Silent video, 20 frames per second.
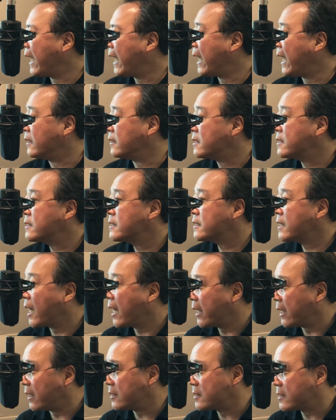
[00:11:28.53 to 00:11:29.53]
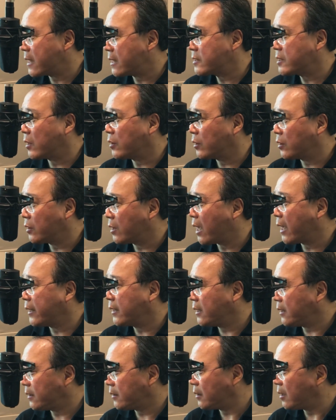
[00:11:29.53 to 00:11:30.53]
and science has a lot
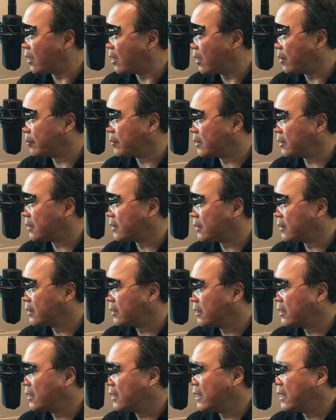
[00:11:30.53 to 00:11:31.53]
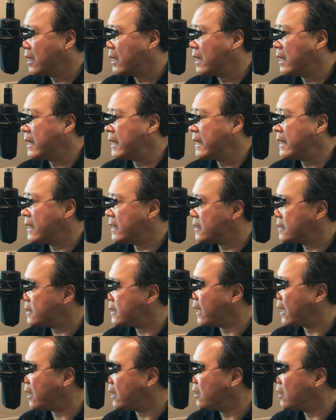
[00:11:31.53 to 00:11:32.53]
in common is
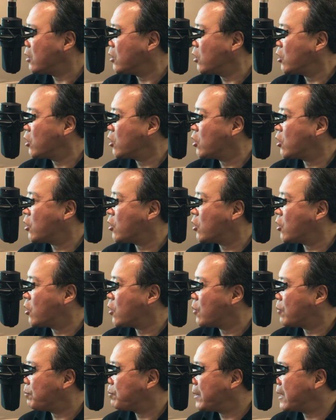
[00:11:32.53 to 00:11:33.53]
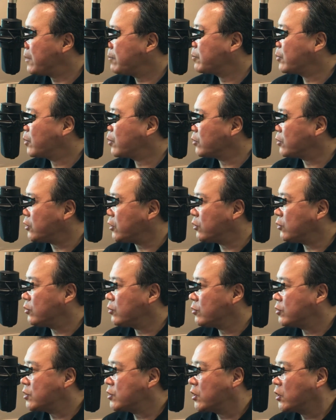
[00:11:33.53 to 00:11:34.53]
that people
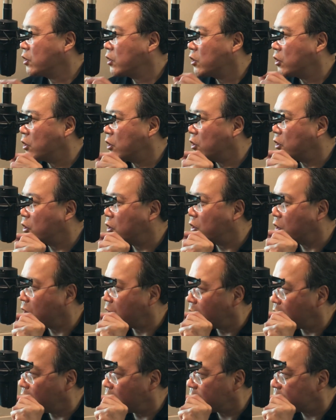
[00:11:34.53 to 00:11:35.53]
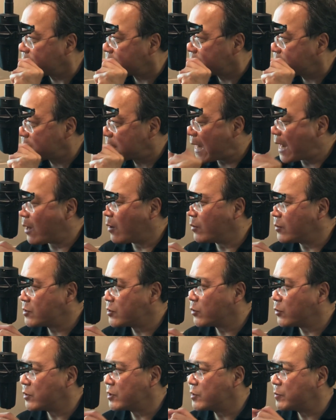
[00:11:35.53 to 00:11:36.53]
use sounds
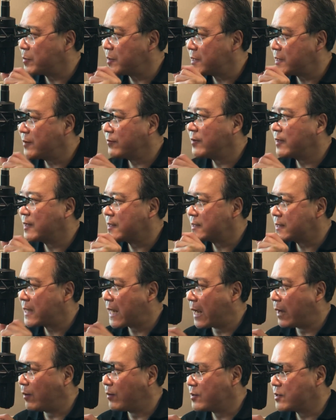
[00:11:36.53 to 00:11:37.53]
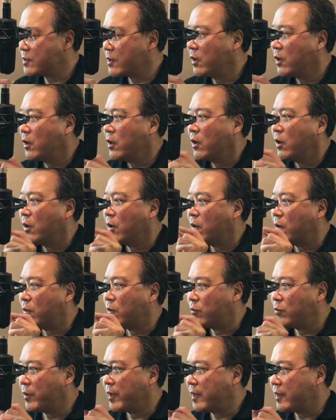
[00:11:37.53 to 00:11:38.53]
or specific sounds or
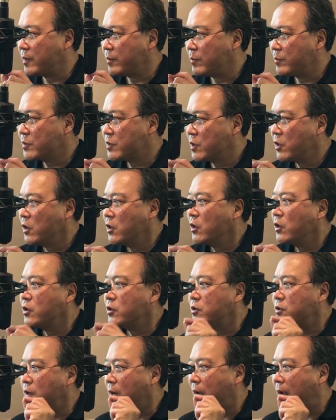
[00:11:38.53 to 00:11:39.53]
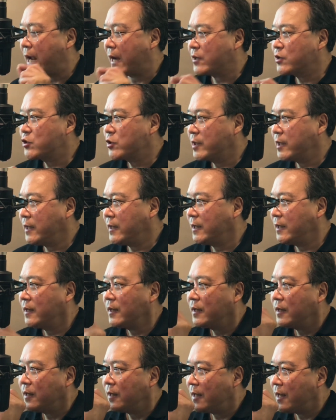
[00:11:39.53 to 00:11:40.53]
rhythms to actually
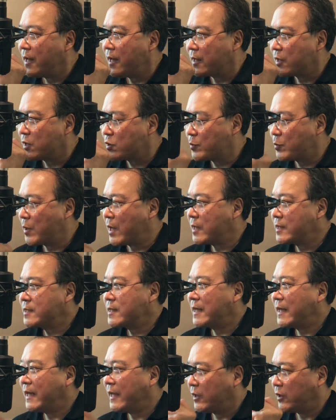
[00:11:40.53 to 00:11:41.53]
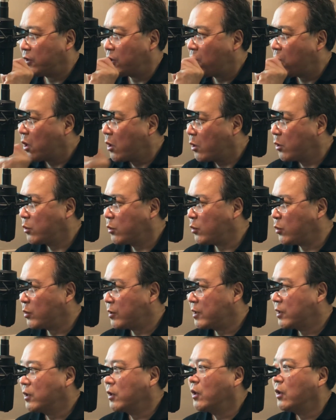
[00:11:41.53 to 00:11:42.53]
express in
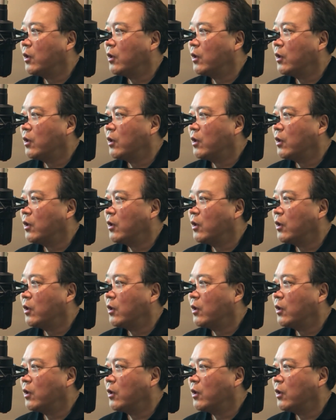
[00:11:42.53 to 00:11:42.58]
code